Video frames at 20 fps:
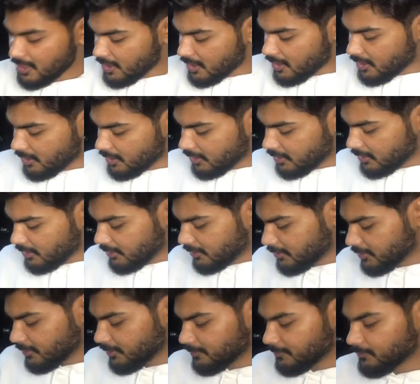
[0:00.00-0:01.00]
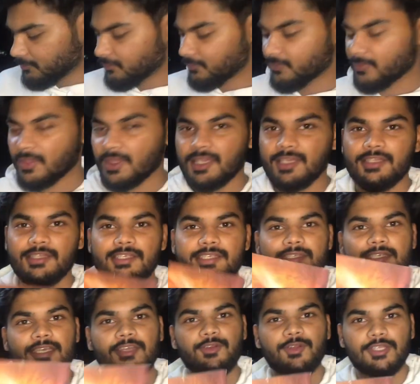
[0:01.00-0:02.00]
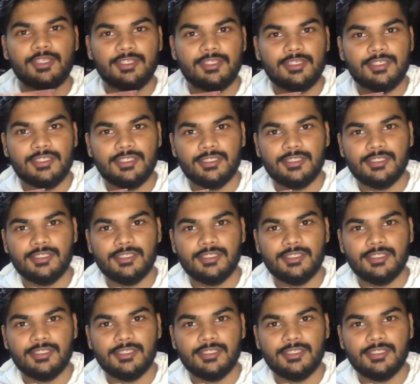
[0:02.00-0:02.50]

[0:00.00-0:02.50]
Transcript: The Secret.